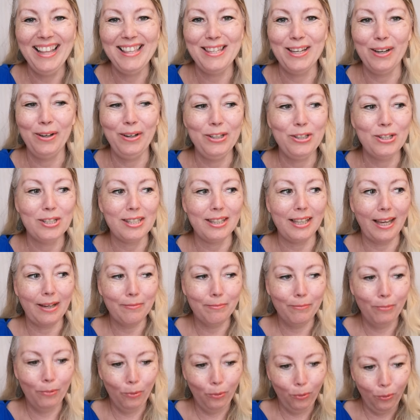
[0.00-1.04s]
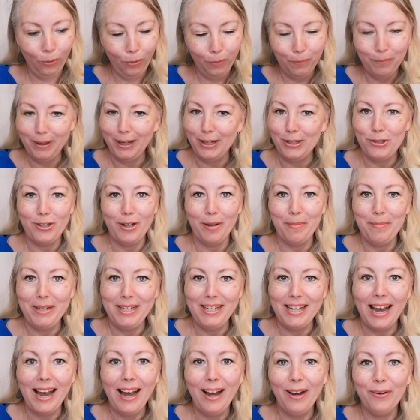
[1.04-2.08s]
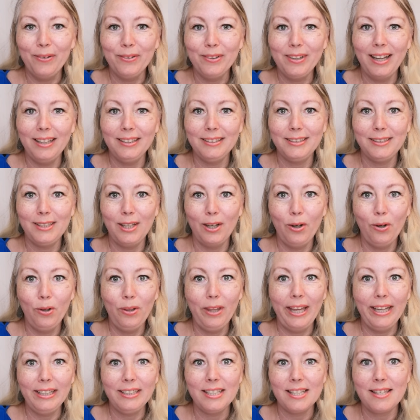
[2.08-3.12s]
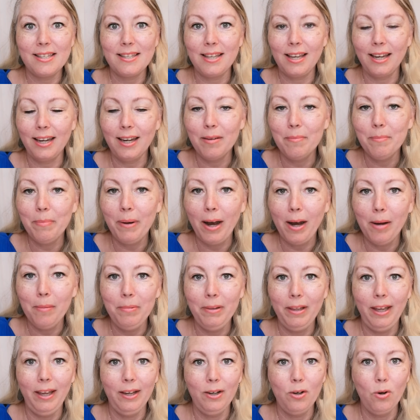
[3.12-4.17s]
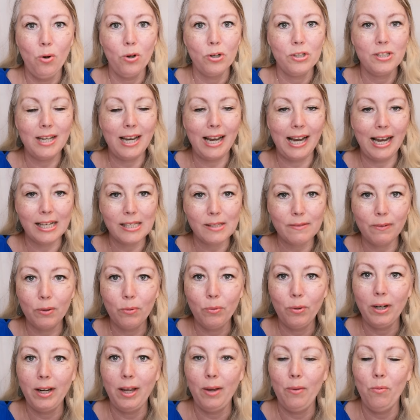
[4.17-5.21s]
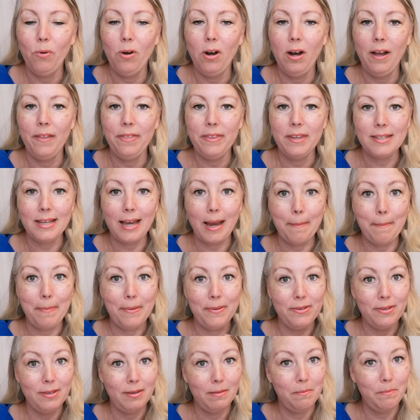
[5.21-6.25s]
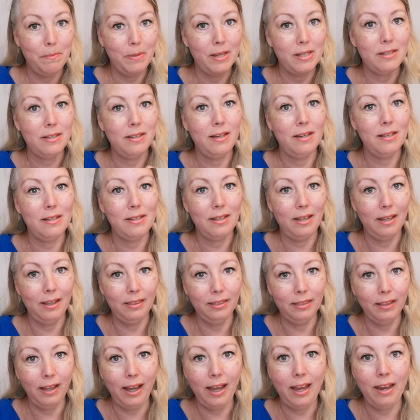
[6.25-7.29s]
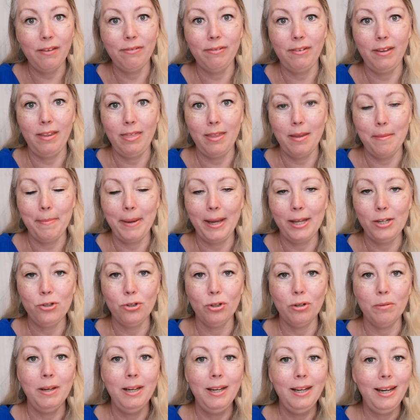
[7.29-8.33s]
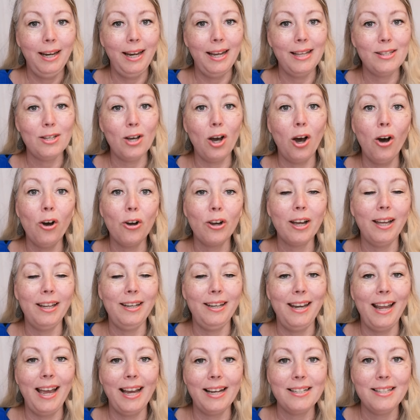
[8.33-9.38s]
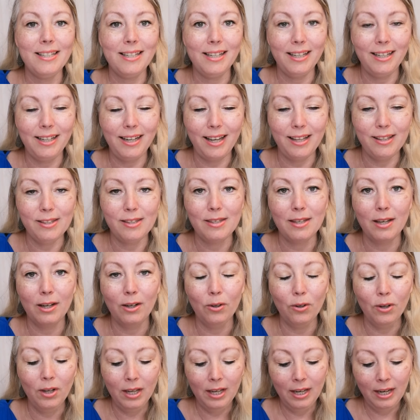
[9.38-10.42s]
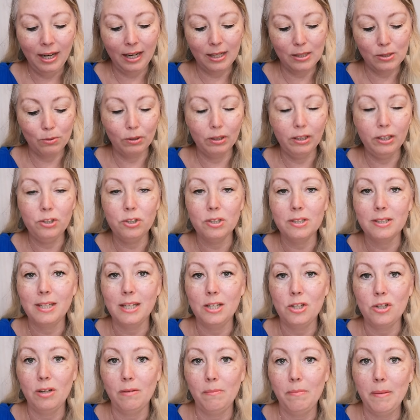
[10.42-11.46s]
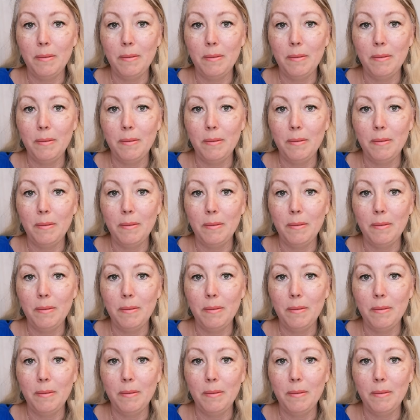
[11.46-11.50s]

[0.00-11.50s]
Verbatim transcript: and so it just like, it shut me down. And so, like, to sing in public or to ask for what I want, this happens in business, in life, in the bedroom. It's all connected. And so, it's really just teaching